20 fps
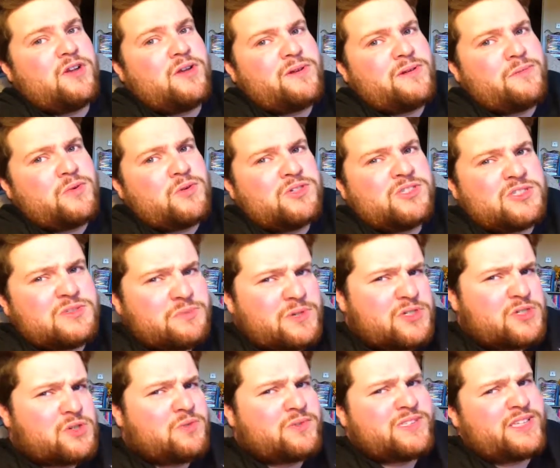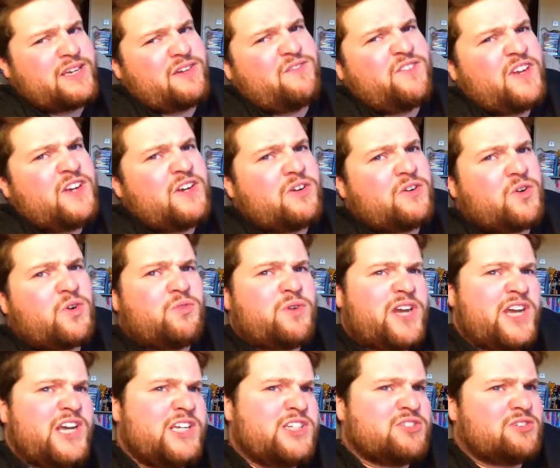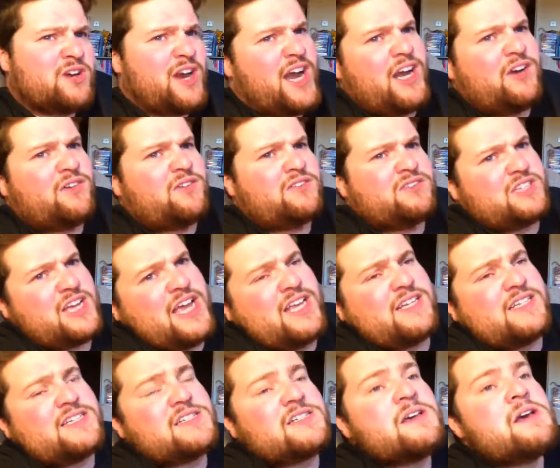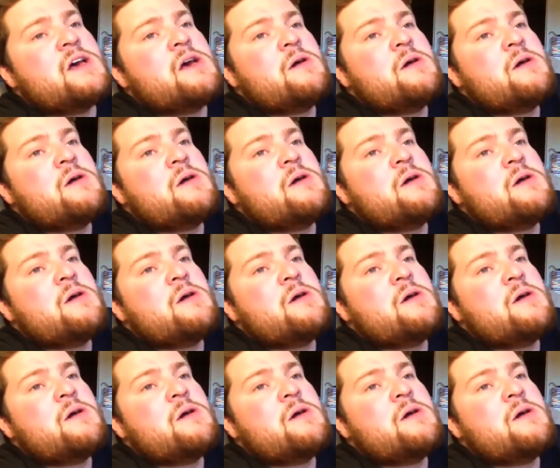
human emotions, but it's always like fear or rage or anger or sadness.